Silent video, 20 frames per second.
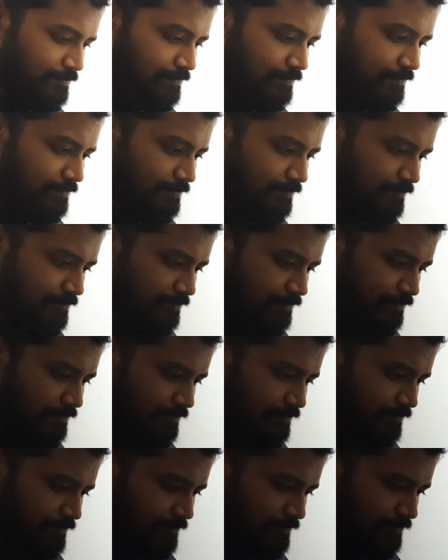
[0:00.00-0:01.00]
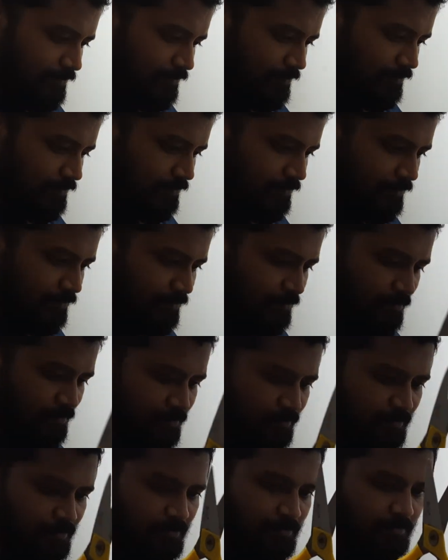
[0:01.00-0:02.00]

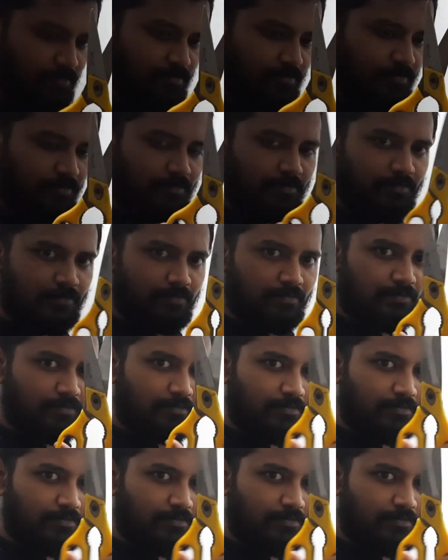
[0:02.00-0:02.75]
Nobody speaks.